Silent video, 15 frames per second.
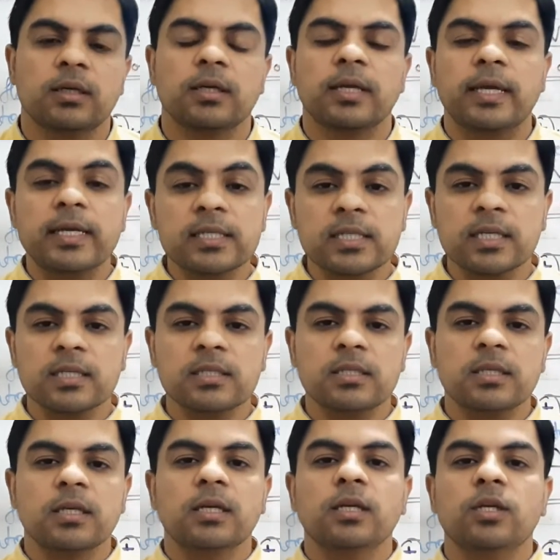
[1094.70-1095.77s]

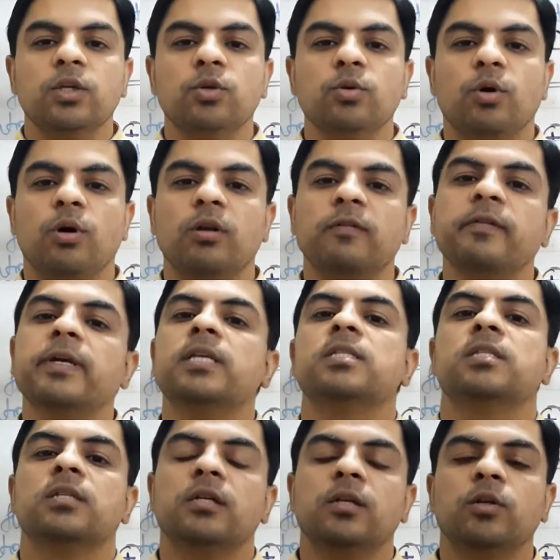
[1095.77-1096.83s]
cases, you
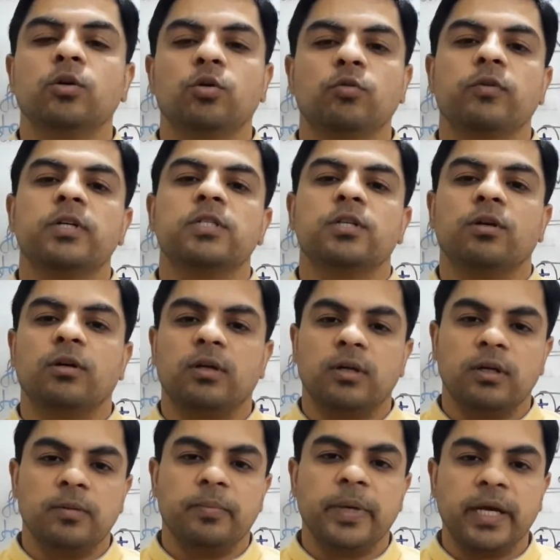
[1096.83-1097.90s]
always look towards
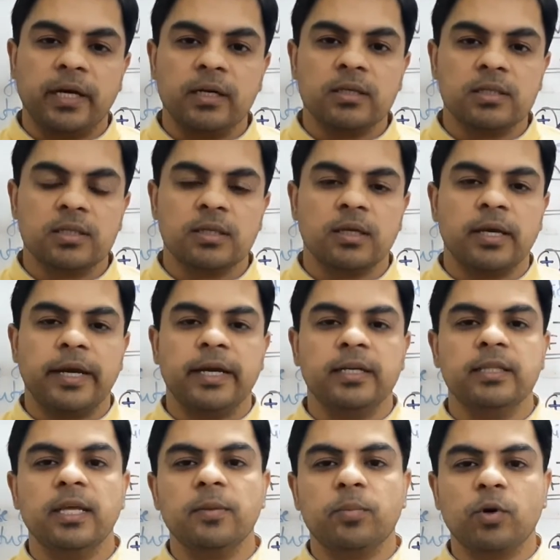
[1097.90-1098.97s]
your parents,
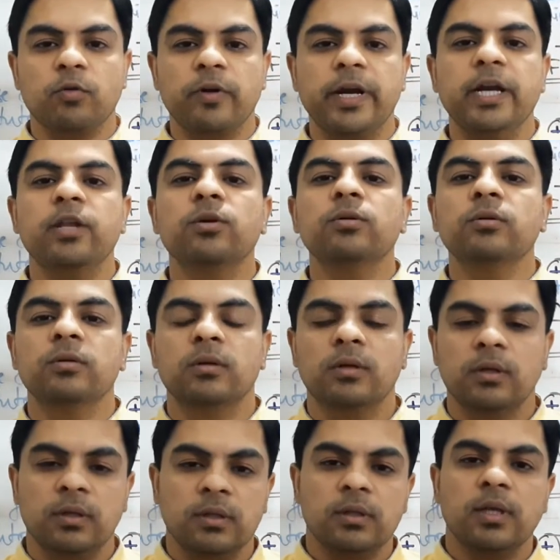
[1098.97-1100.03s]
and they provide
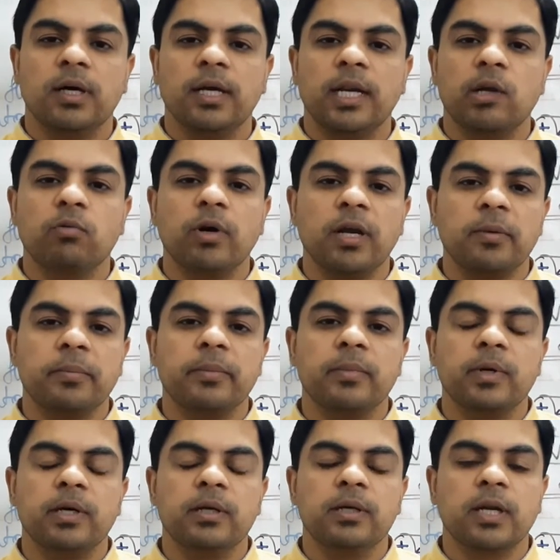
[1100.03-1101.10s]
you the
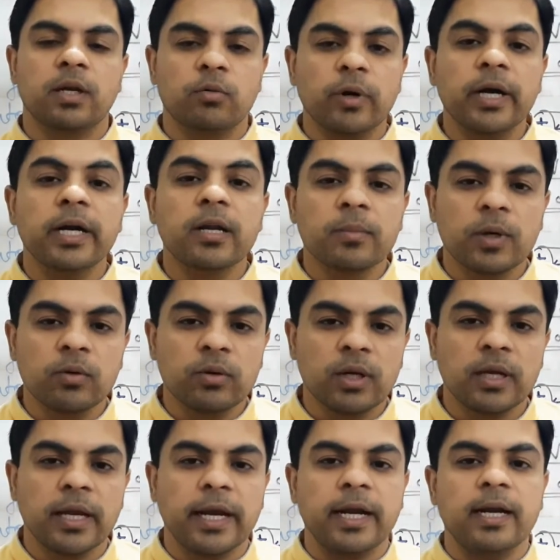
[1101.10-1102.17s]
required
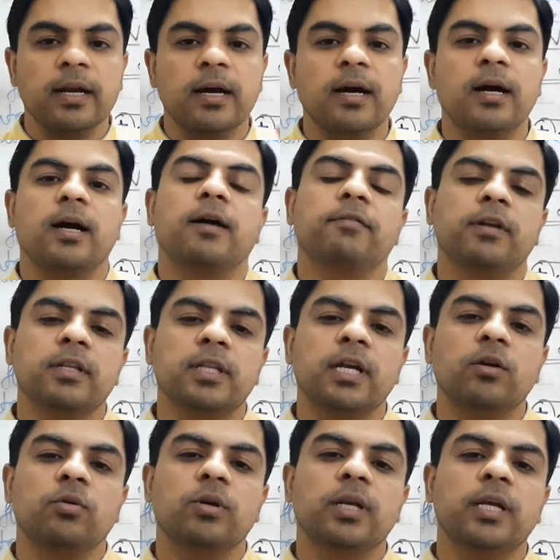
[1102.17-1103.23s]
amount, and after
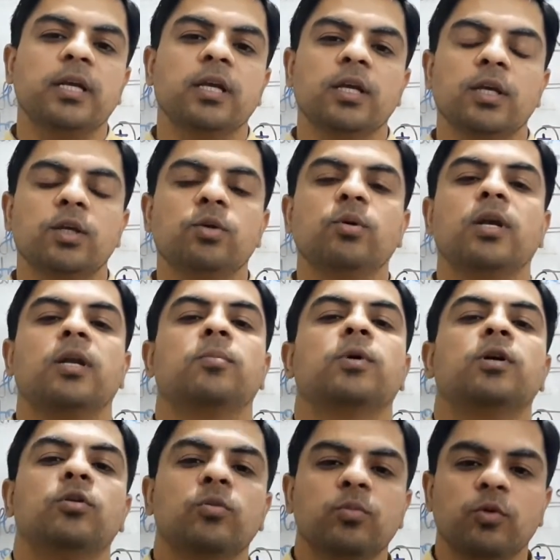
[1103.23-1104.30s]
that only you are able
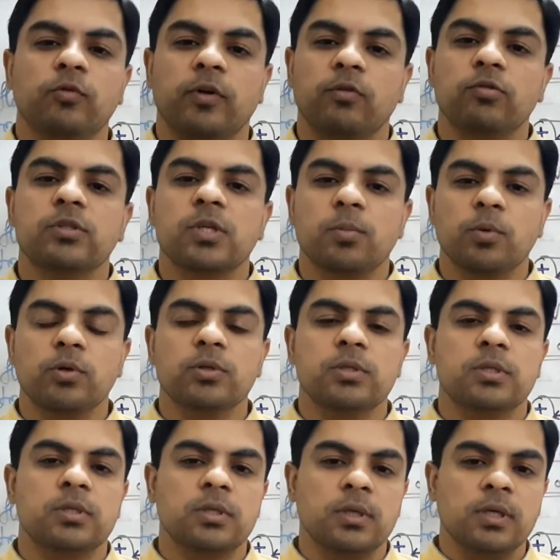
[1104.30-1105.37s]
to move out.
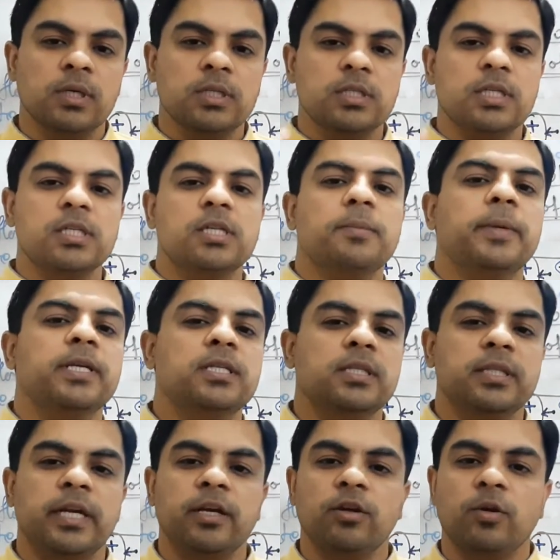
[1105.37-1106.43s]
Suppose, just imagine
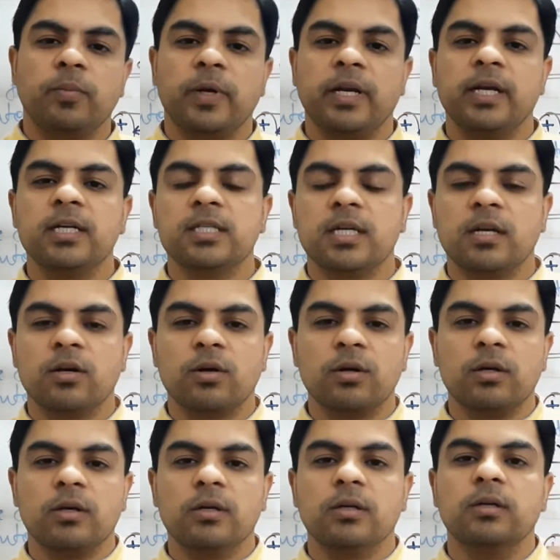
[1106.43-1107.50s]
that your parents are not